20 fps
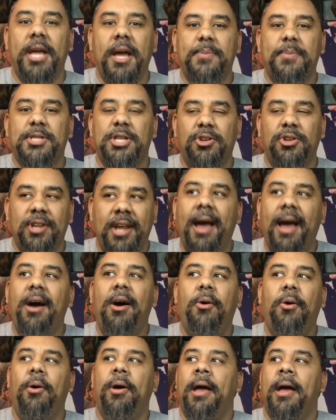the way up till
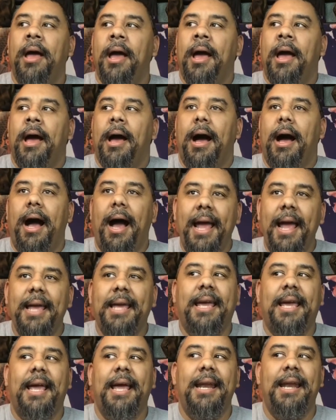now,
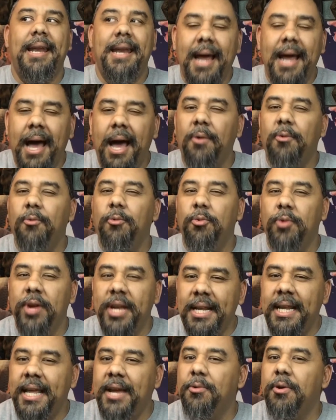I cannot
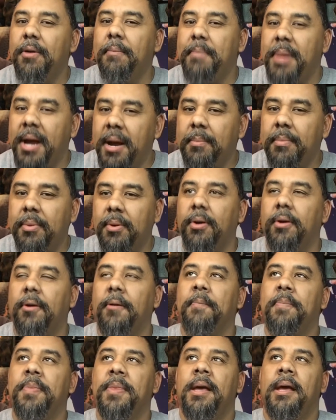really
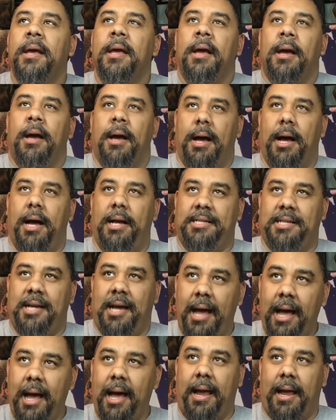remember a
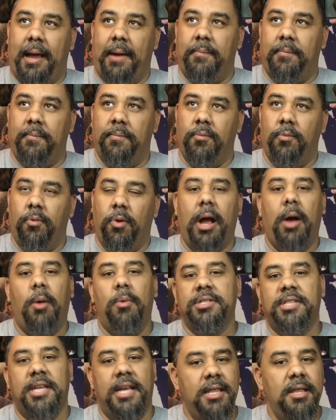time where I
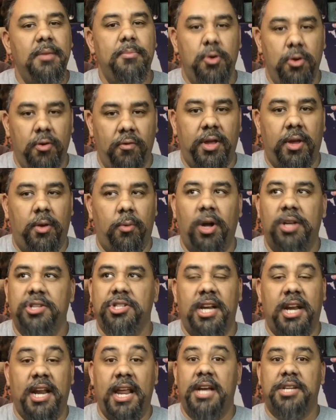was in the movie
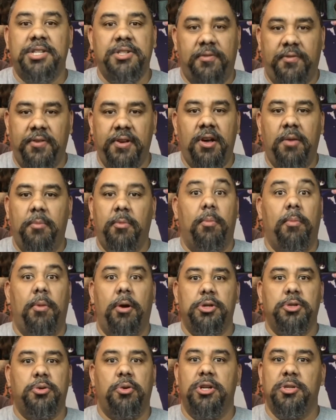watching an action film or
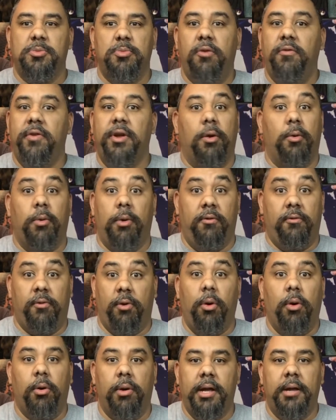martial arts movie
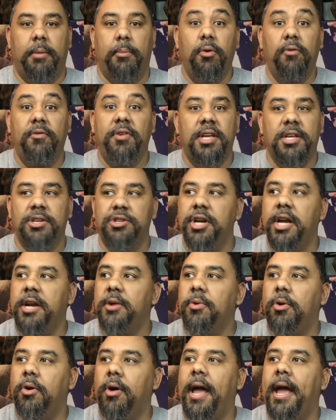or a movie in
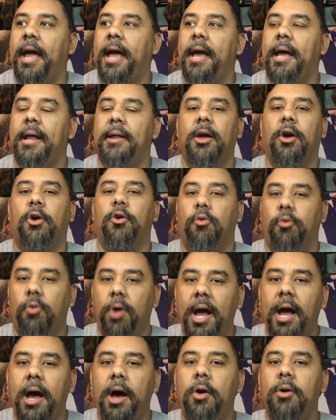general and the
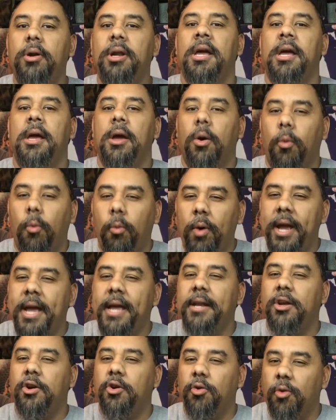crowd
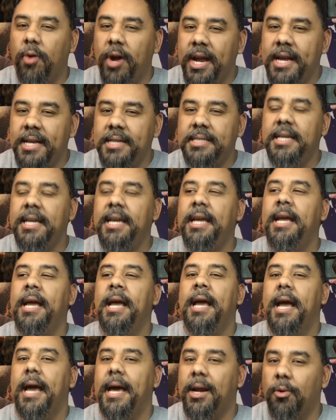went crazy
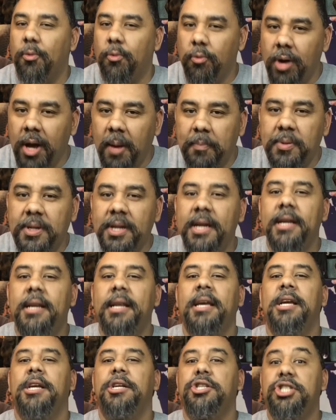and
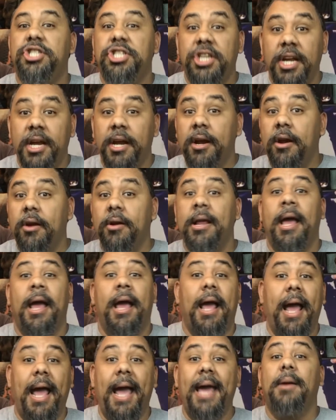erupted, cheered,
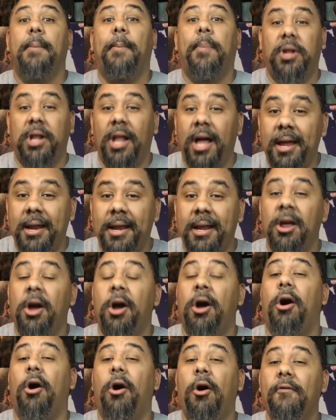and applauded
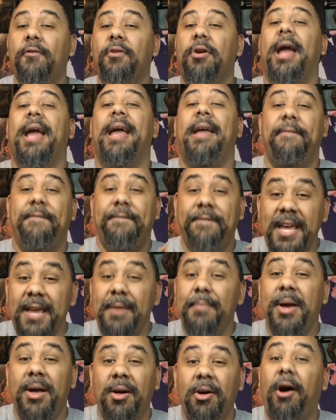over a
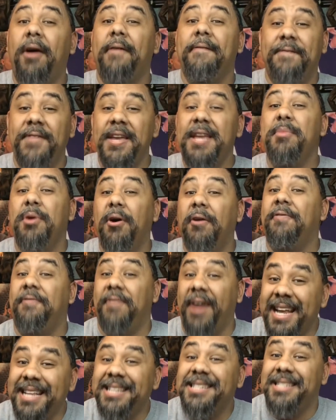female-on-female
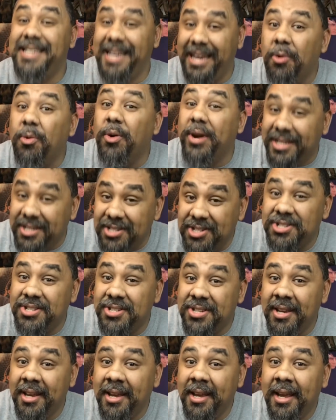fight
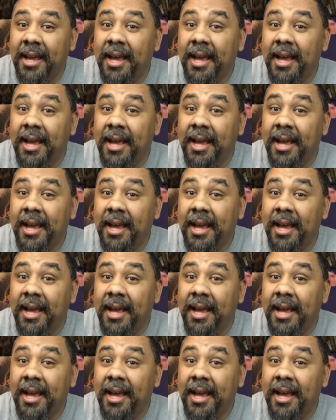sequence.